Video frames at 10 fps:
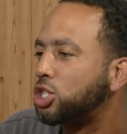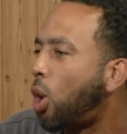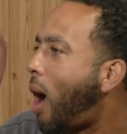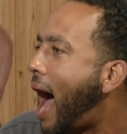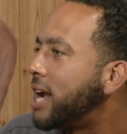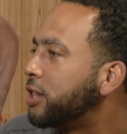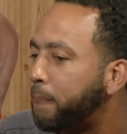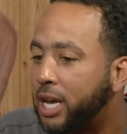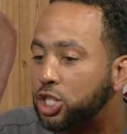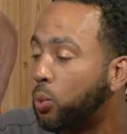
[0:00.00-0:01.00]
so out of the
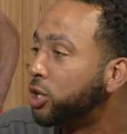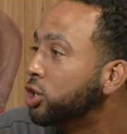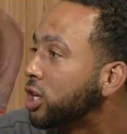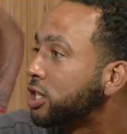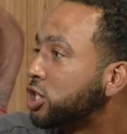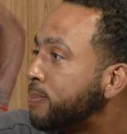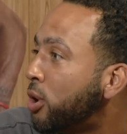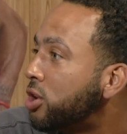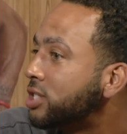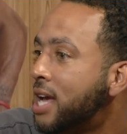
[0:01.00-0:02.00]
picture. When you look at the
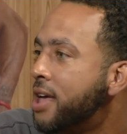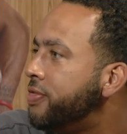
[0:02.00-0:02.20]
Spurs,